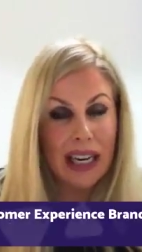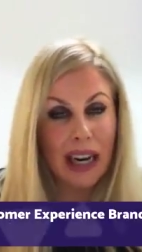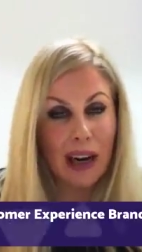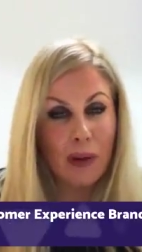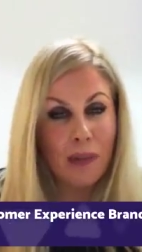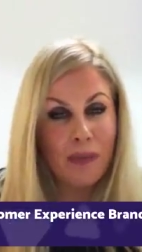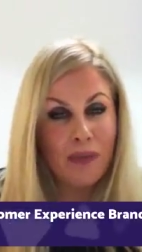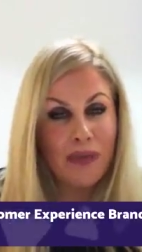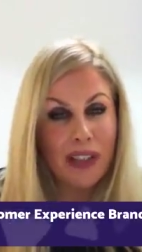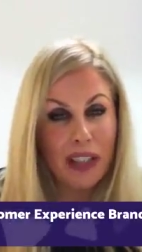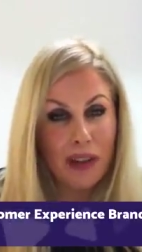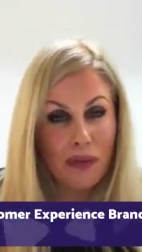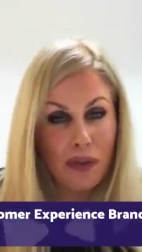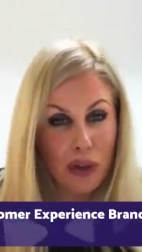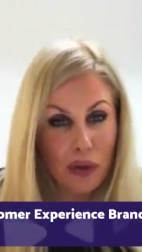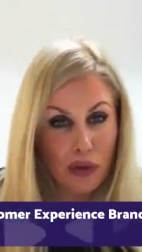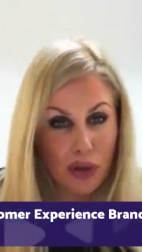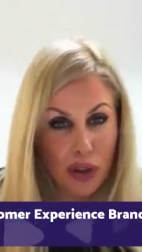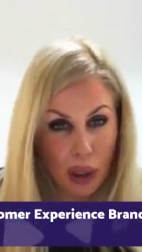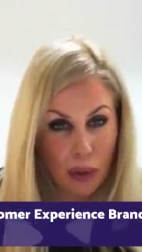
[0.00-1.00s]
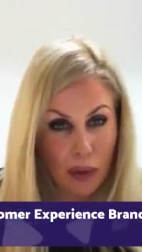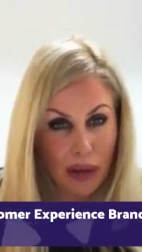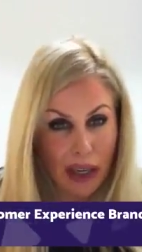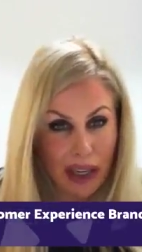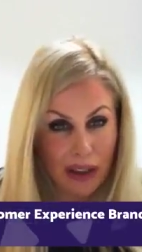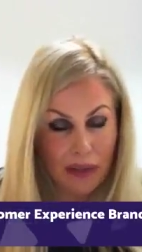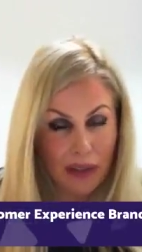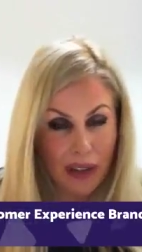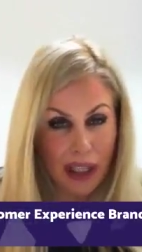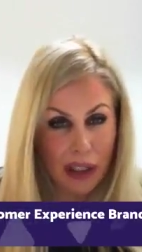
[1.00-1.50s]
Now, if you don't
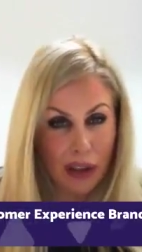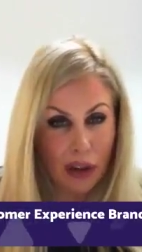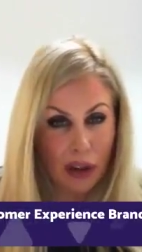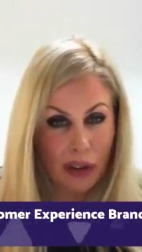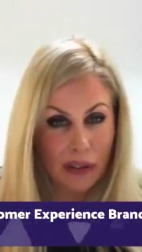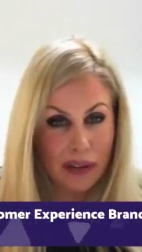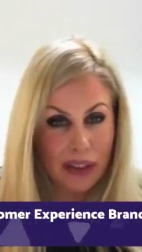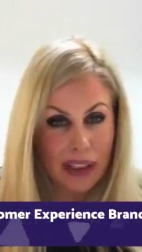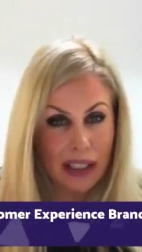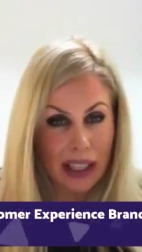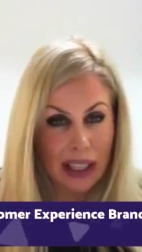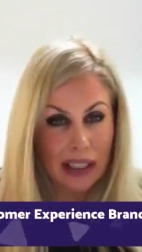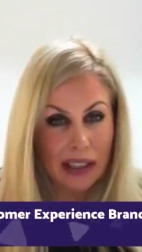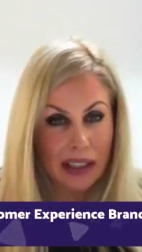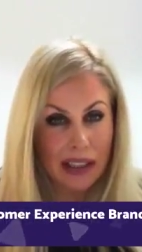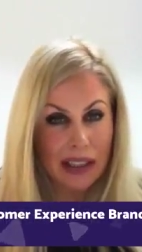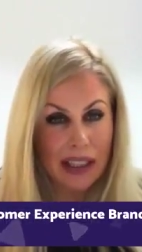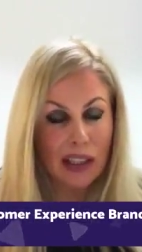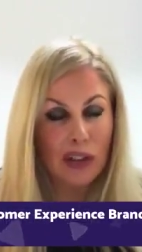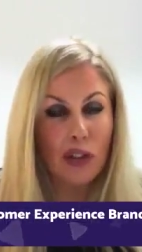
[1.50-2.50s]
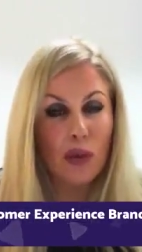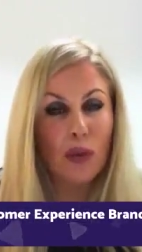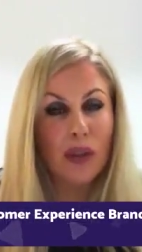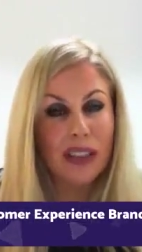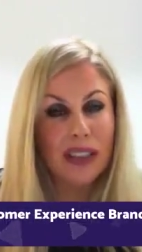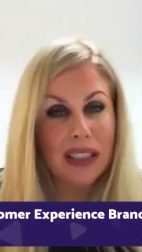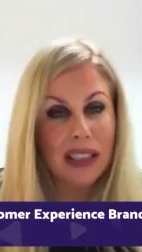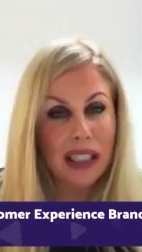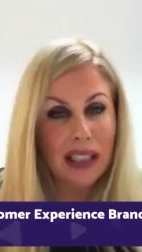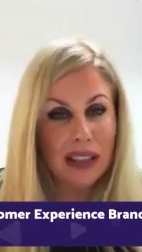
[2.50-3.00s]
have that content and you want
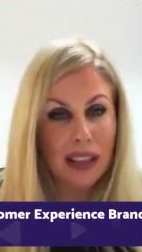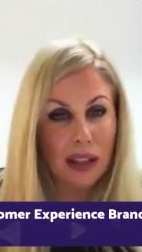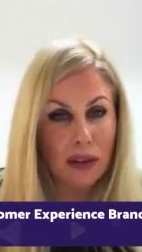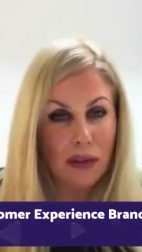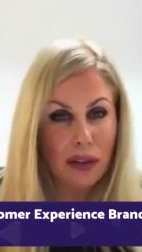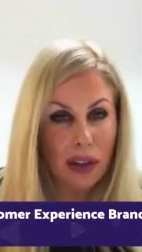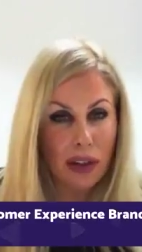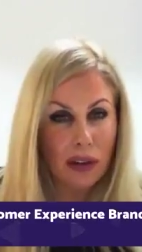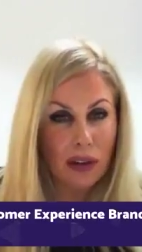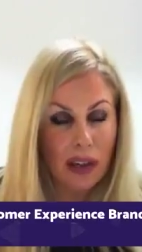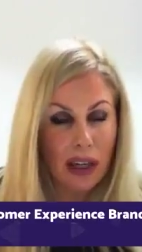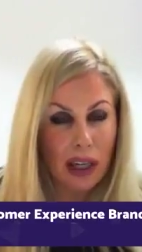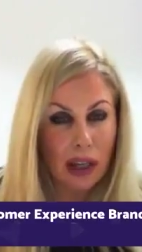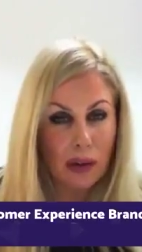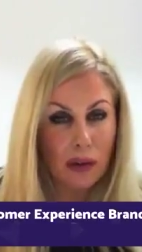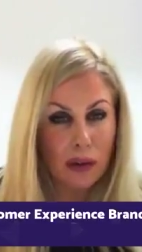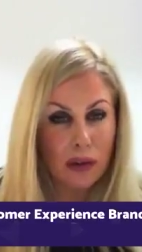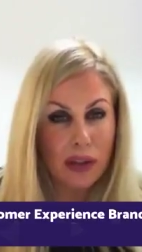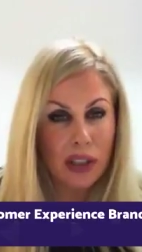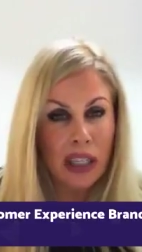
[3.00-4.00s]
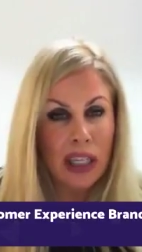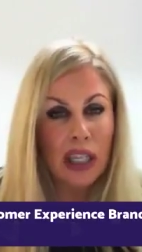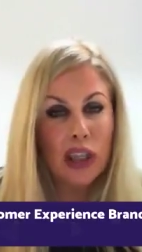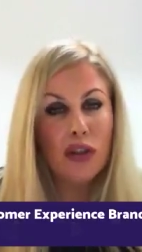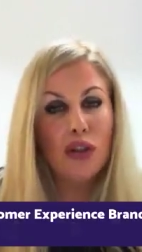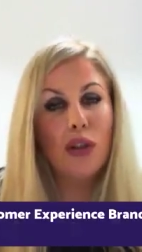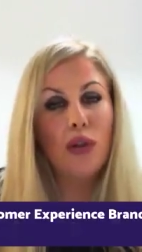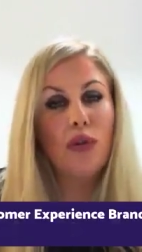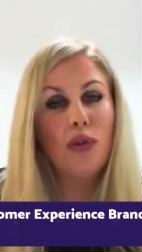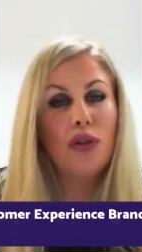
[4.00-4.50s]
to stand out to the crowd,
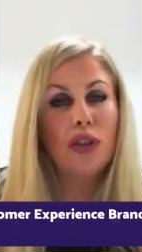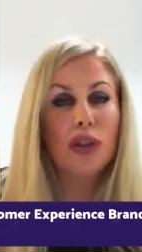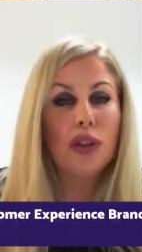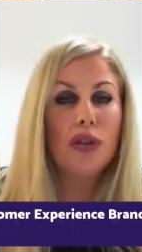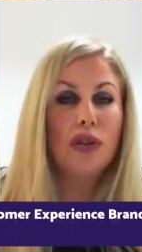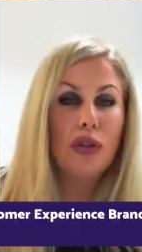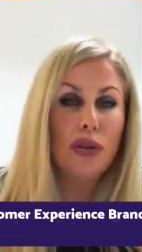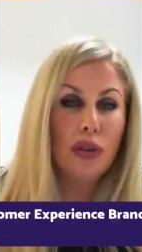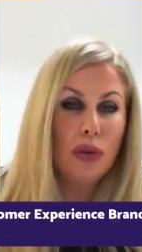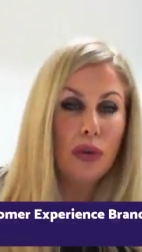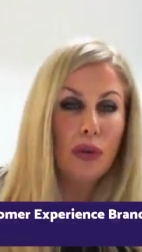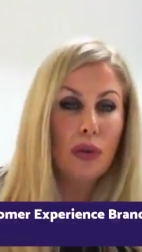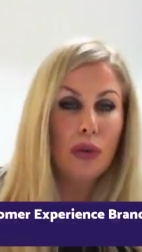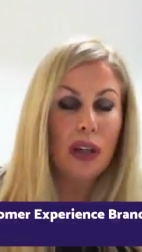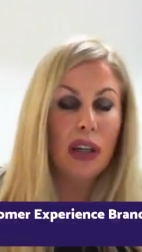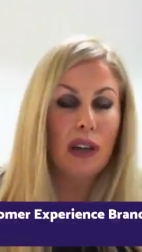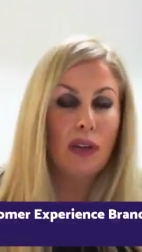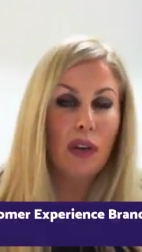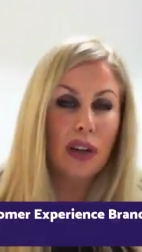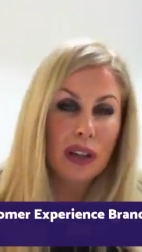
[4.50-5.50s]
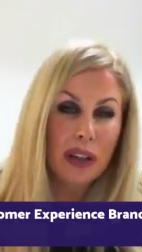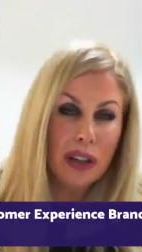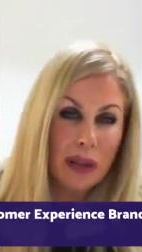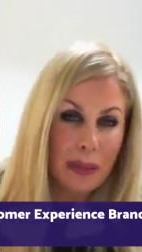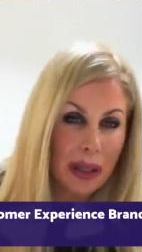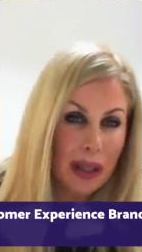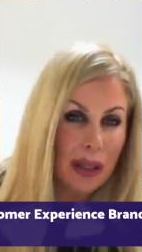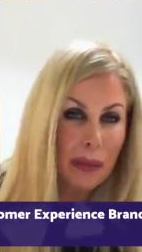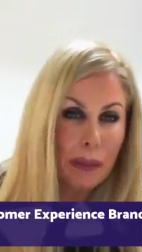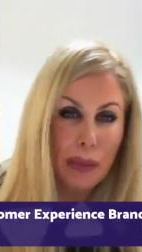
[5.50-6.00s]
don't just do a run of the
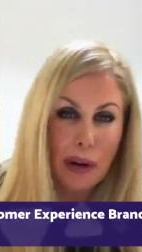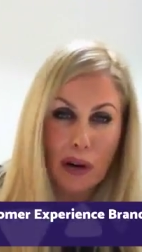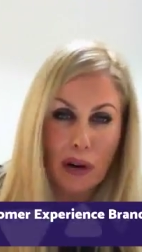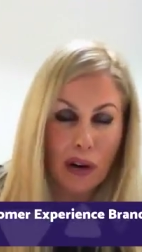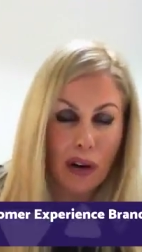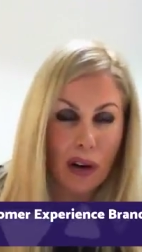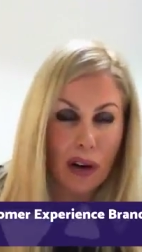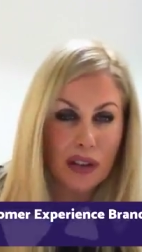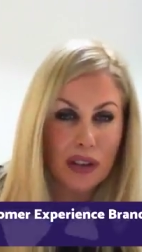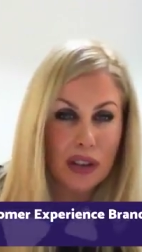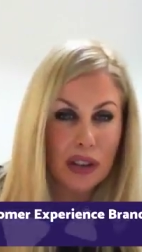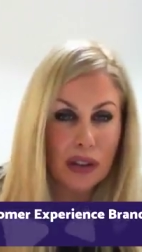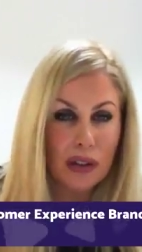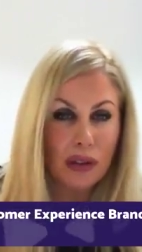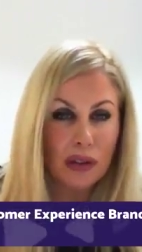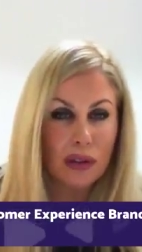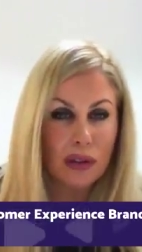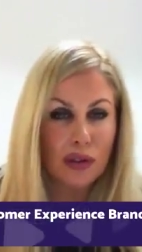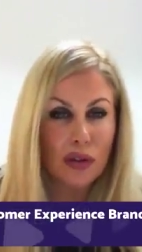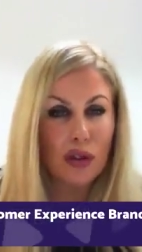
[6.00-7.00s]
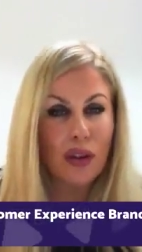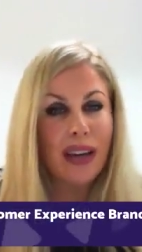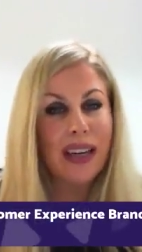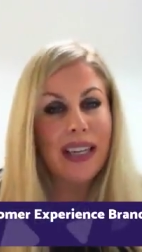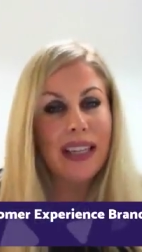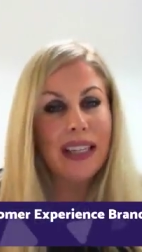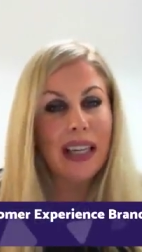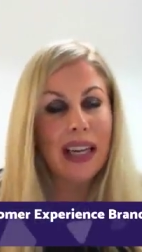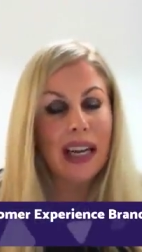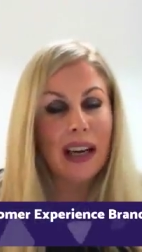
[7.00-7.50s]
mill blog article. Try
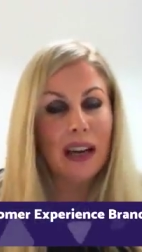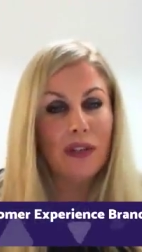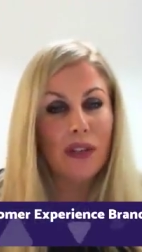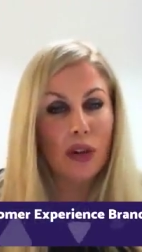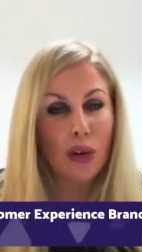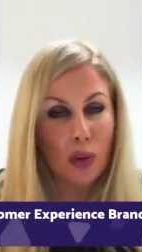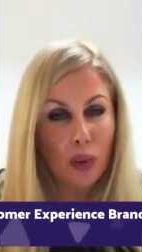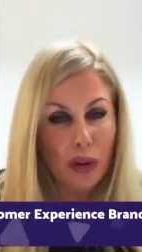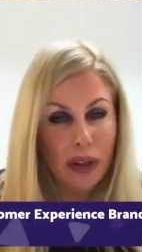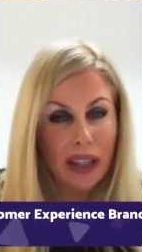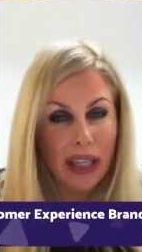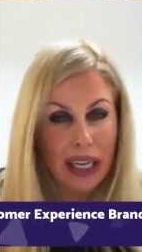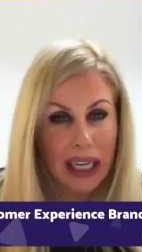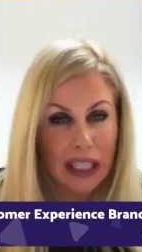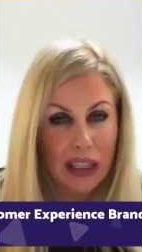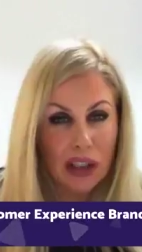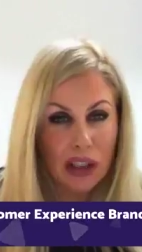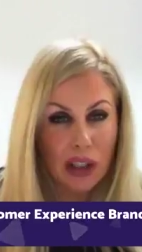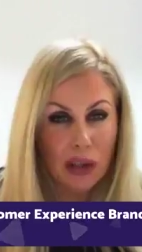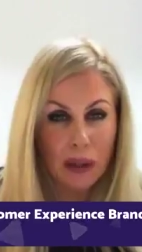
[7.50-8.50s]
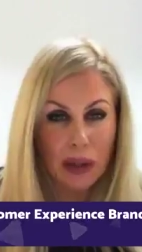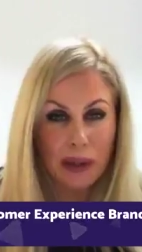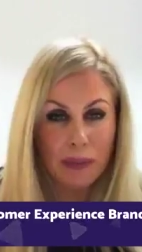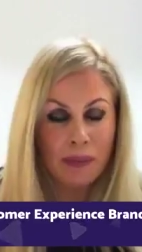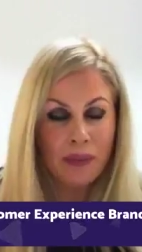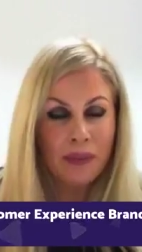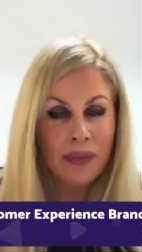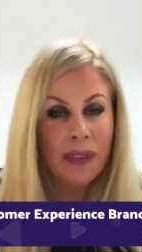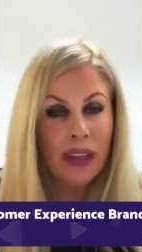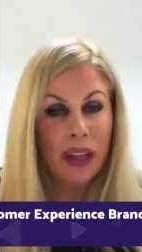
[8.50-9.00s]
and have a quirky edge to it.
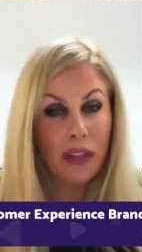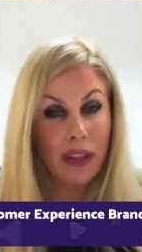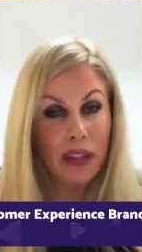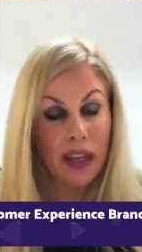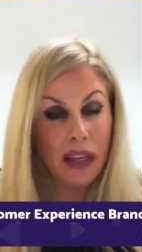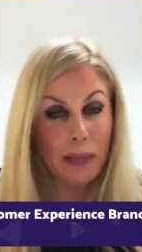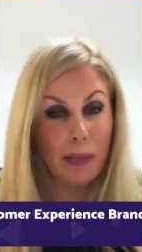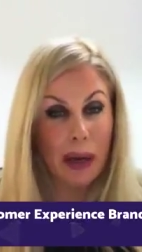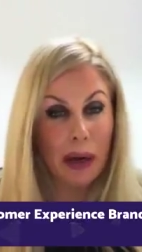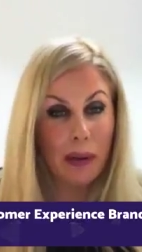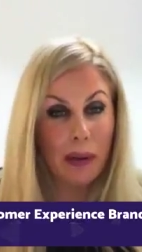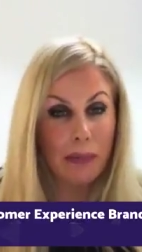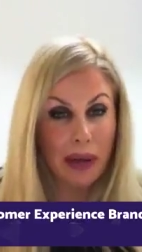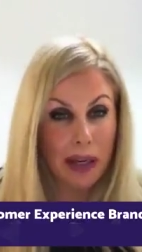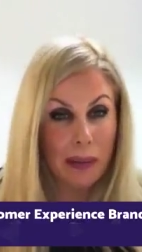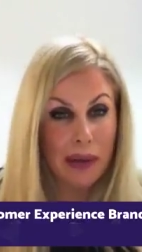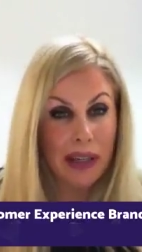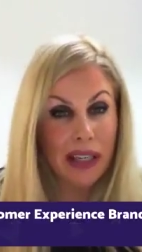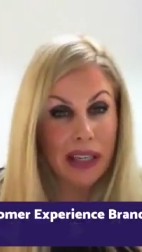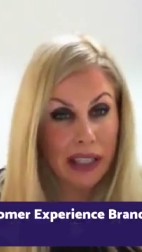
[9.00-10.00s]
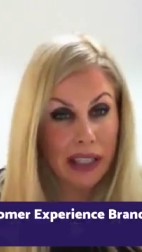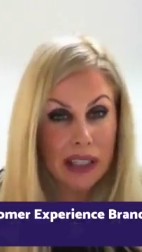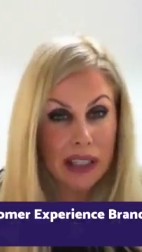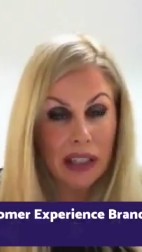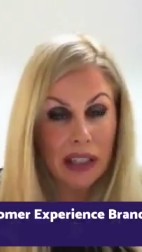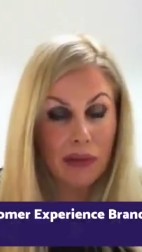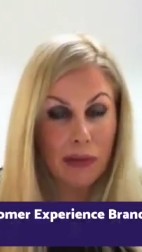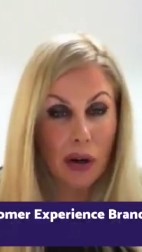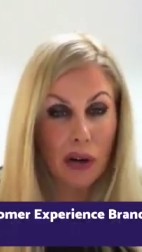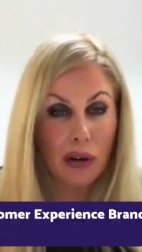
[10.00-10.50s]
Think about maybe negative
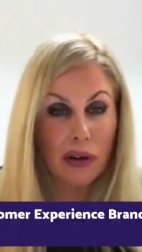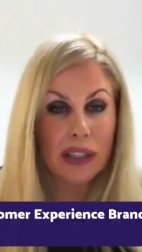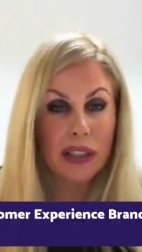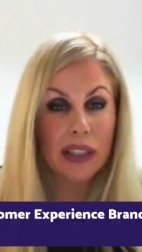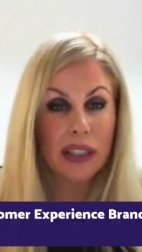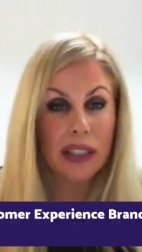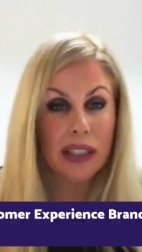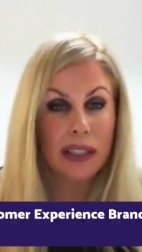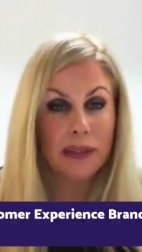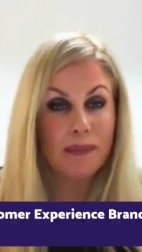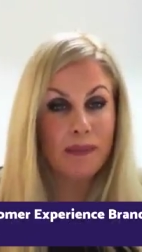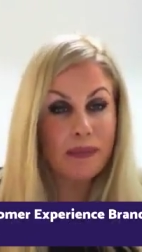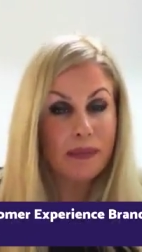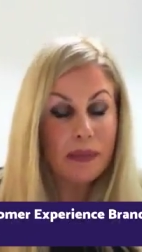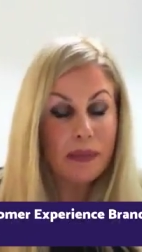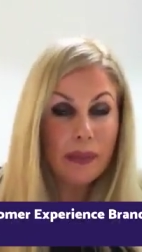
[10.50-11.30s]
marketing.